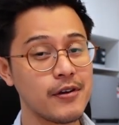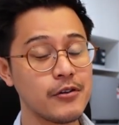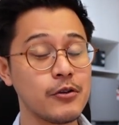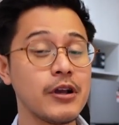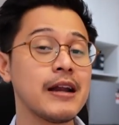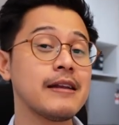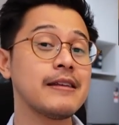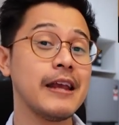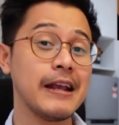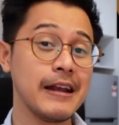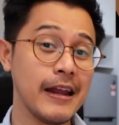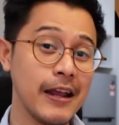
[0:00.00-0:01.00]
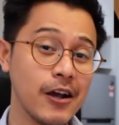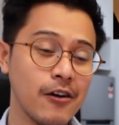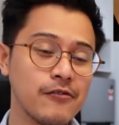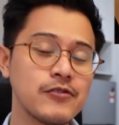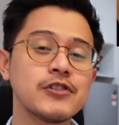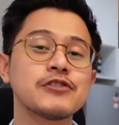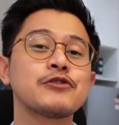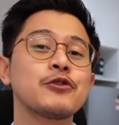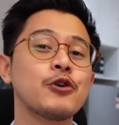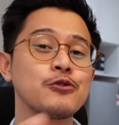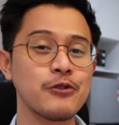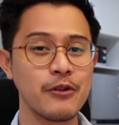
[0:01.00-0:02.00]
You gotta take a day off just to
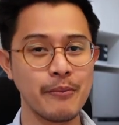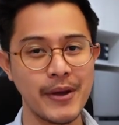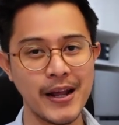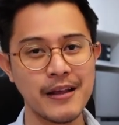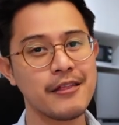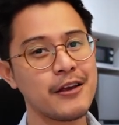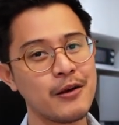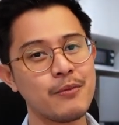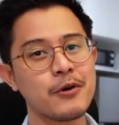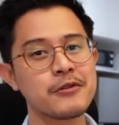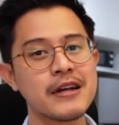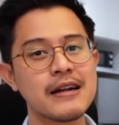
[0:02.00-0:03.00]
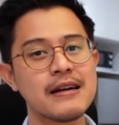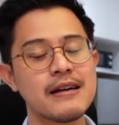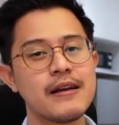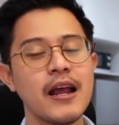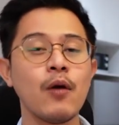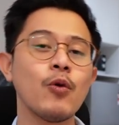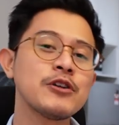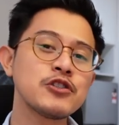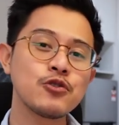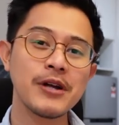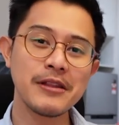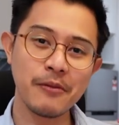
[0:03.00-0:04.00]
go to the bank. Think about that. And
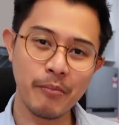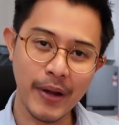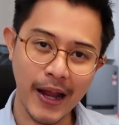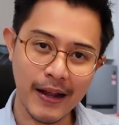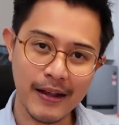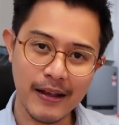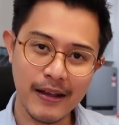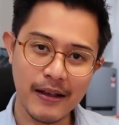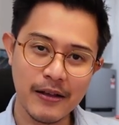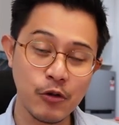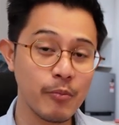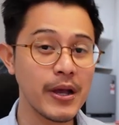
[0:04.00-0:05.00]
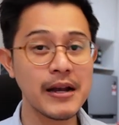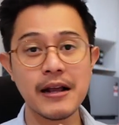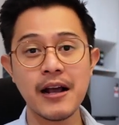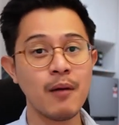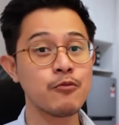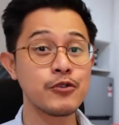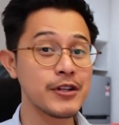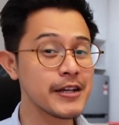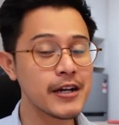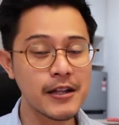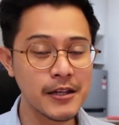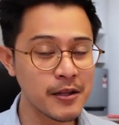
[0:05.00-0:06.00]
once you're at the bank, you better come
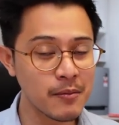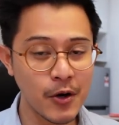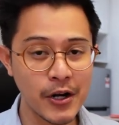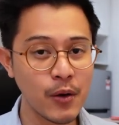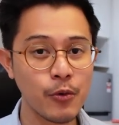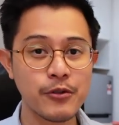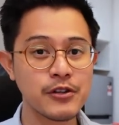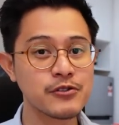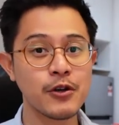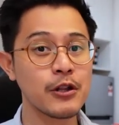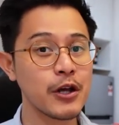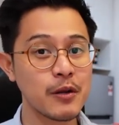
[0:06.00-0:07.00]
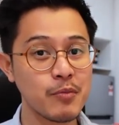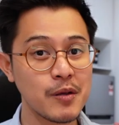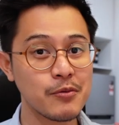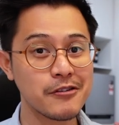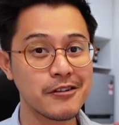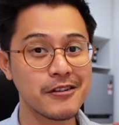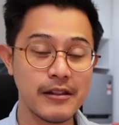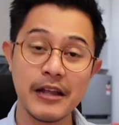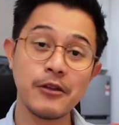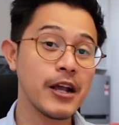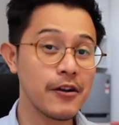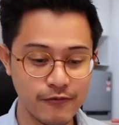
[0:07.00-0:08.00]
really early in the morning where there's not a lot of people.
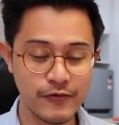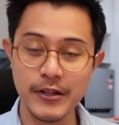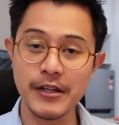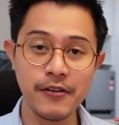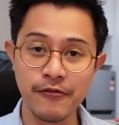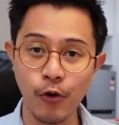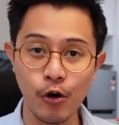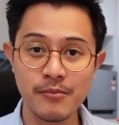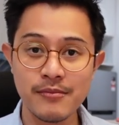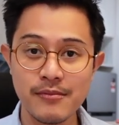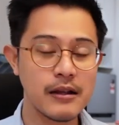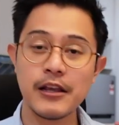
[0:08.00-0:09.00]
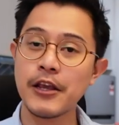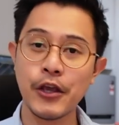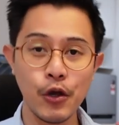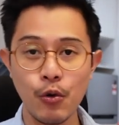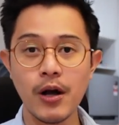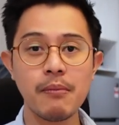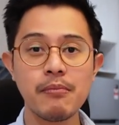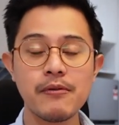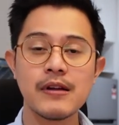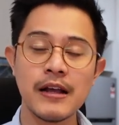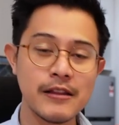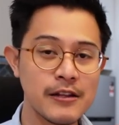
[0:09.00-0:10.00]
Then you gotta fill in a form, queue up,
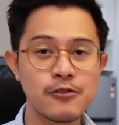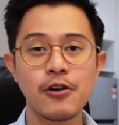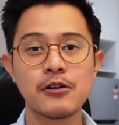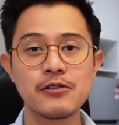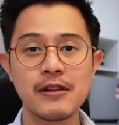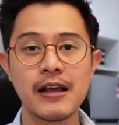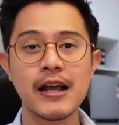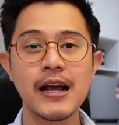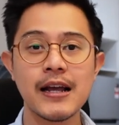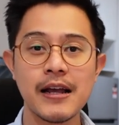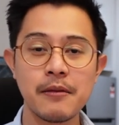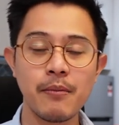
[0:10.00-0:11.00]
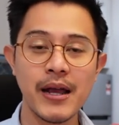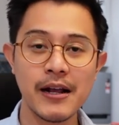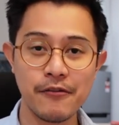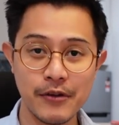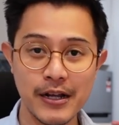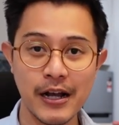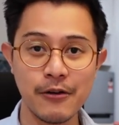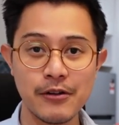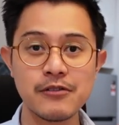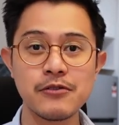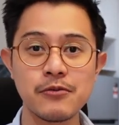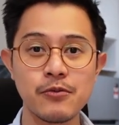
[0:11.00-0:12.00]
and then talk to the guy at the back of the
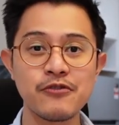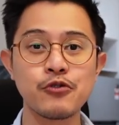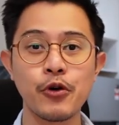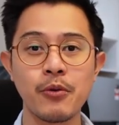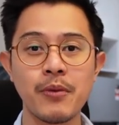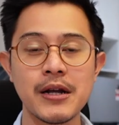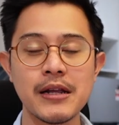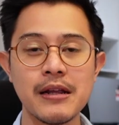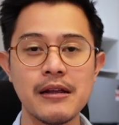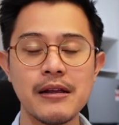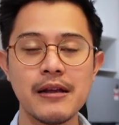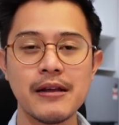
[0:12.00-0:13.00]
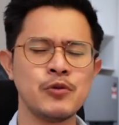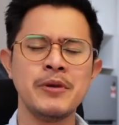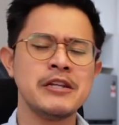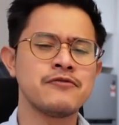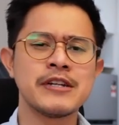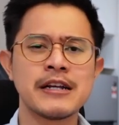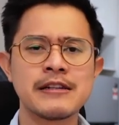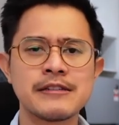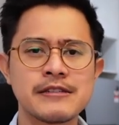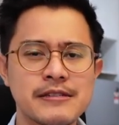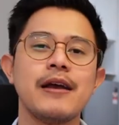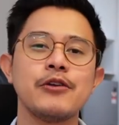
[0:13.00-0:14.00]
counter to withdraw your money. To me, it's
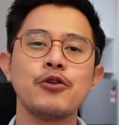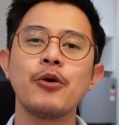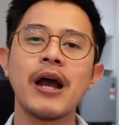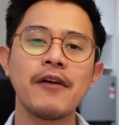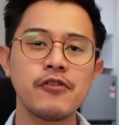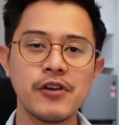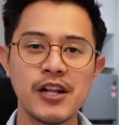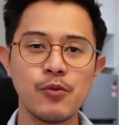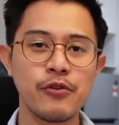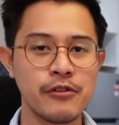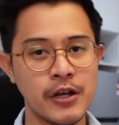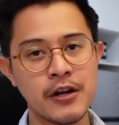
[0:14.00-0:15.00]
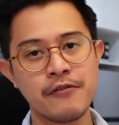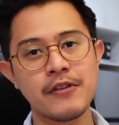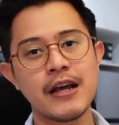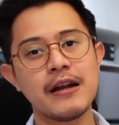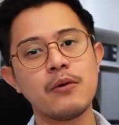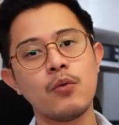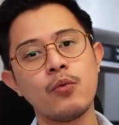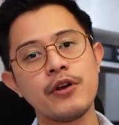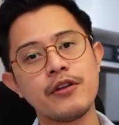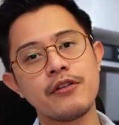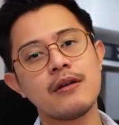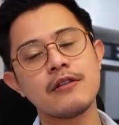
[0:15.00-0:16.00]
ridiculous. You don't have to deal with none of that
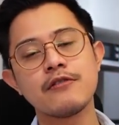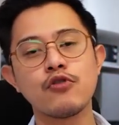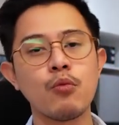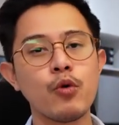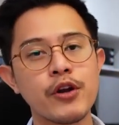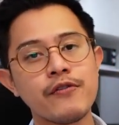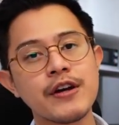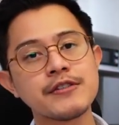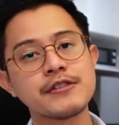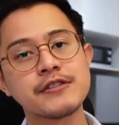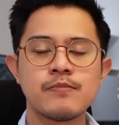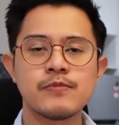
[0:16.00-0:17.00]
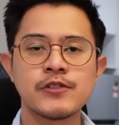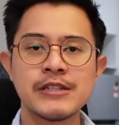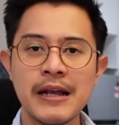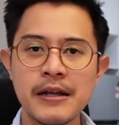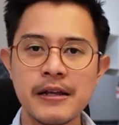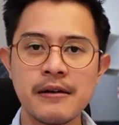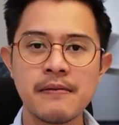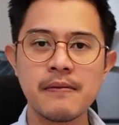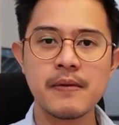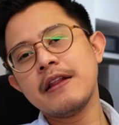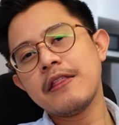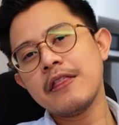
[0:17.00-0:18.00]
with the robo-advisors. Second,
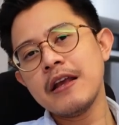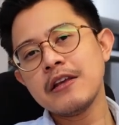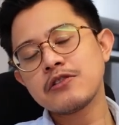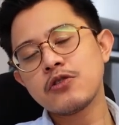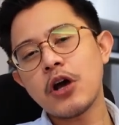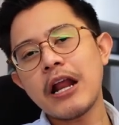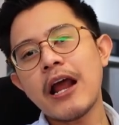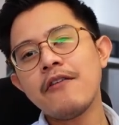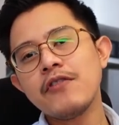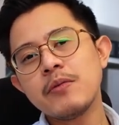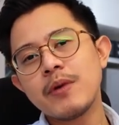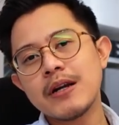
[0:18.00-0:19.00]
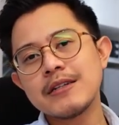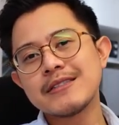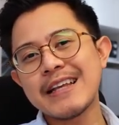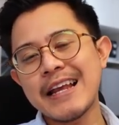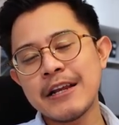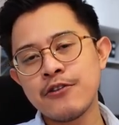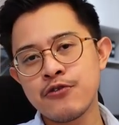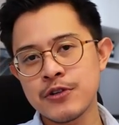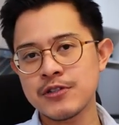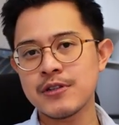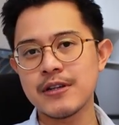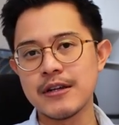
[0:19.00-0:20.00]
the thing is, not everybody's
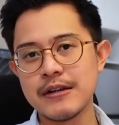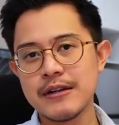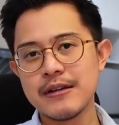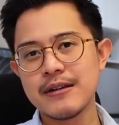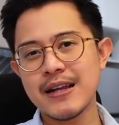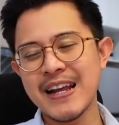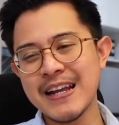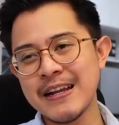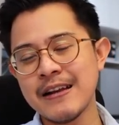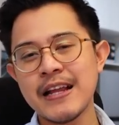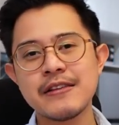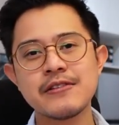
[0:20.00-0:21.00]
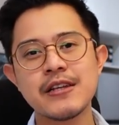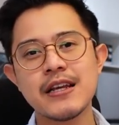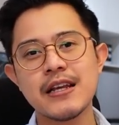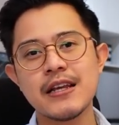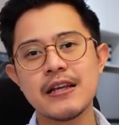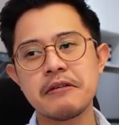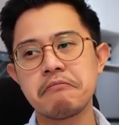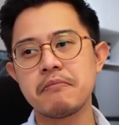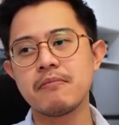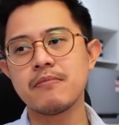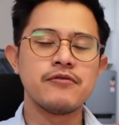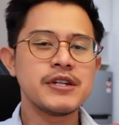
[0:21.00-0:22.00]
interested in, let's say,
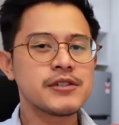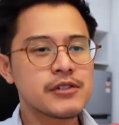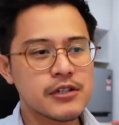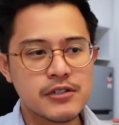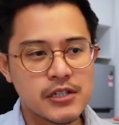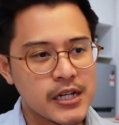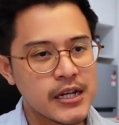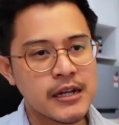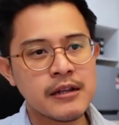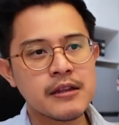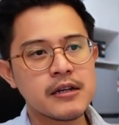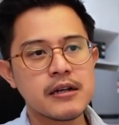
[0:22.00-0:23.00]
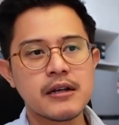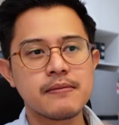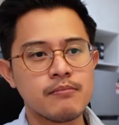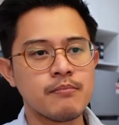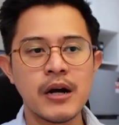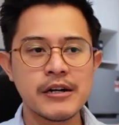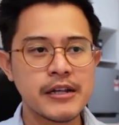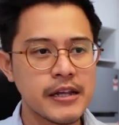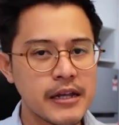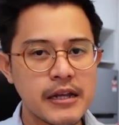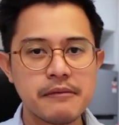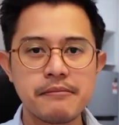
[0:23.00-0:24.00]
researching the
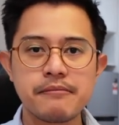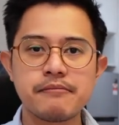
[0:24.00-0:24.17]
market,